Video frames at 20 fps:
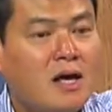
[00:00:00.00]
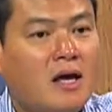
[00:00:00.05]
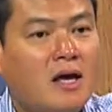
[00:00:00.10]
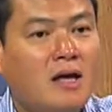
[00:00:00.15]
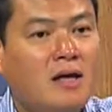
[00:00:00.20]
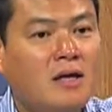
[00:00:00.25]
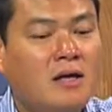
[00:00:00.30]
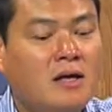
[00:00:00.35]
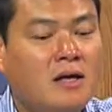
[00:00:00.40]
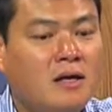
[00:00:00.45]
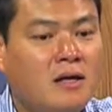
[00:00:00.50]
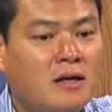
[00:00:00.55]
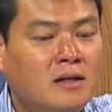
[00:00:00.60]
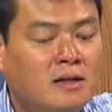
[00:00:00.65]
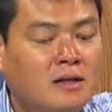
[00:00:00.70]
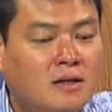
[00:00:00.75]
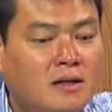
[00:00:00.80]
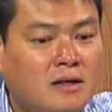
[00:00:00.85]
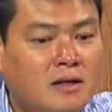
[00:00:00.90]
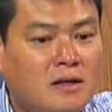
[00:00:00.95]
and
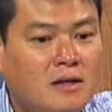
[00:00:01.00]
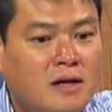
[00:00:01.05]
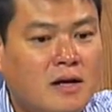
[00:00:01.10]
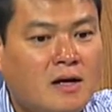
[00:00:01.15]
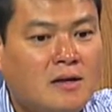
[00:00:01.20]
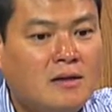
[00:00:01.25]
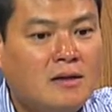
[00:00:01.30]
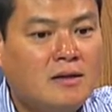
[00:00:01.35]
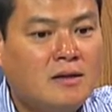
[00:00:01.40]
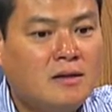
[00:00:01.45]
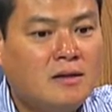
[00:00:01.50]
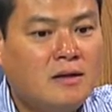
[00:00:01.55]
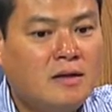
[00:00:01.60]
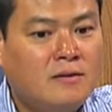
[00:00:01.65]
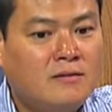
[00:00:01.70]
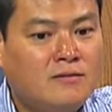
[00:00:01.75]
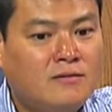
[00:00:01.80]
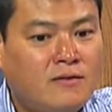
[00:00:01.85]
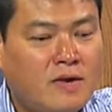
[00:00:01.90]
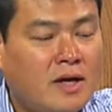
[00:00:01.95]

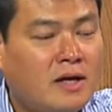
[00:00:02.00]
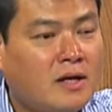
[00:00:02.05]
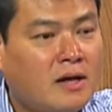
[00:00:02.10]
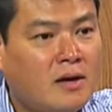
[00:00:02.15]
then find